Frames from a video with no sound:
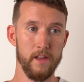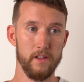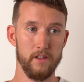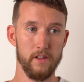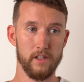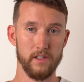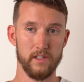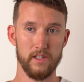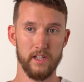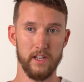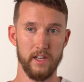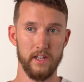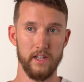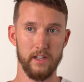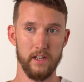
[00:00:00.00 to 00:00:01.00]
you can
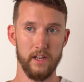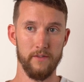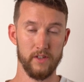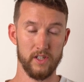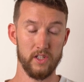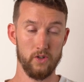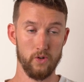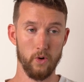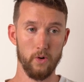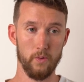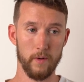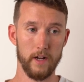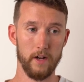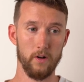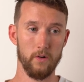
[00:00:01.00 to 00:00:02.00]
see if it's stored
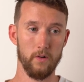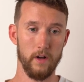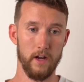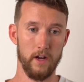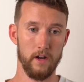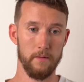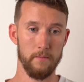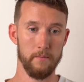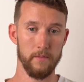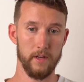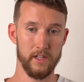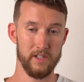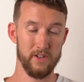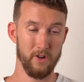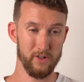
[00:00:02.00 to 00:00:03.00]
well,
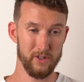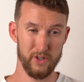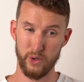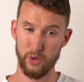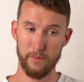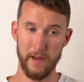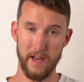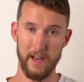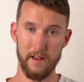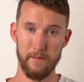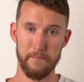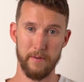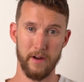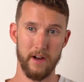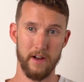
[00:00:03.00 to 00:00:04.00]
it's not too
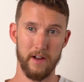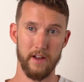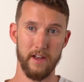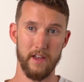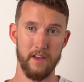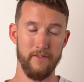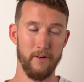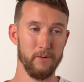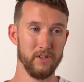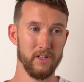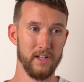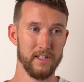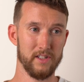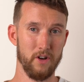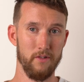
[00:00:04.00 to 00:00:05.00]
bad, but if I
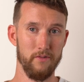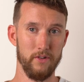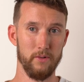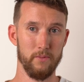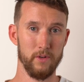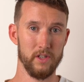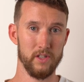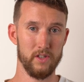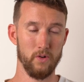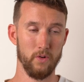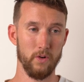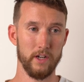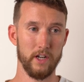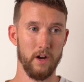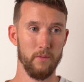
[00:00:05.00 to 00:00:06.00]
wasn't as confident with the
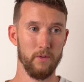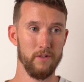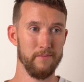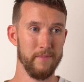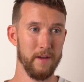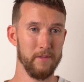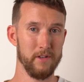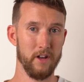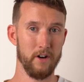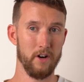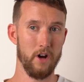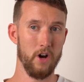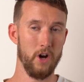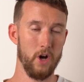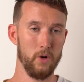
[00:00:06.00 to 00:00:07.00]
storing, I would have maybe done a
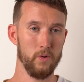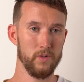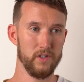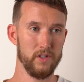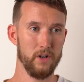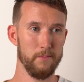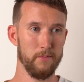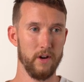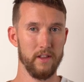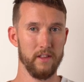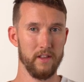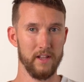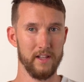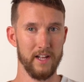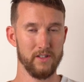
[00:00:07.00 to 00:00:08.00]
whole stop
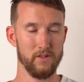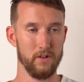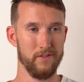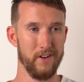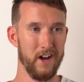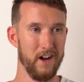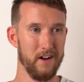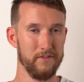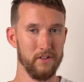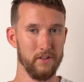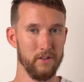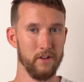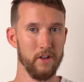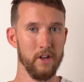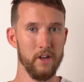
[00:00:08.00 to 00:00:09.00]
rather than that sort of half
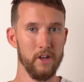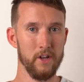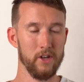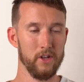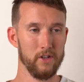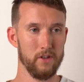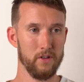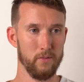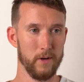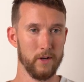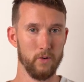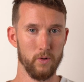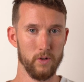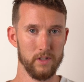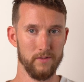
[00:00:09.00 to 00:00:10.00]
to
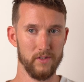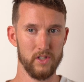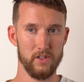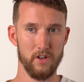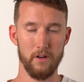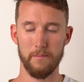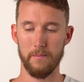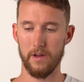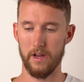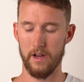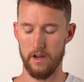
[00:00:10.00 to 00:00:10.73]
3/4 of a stop.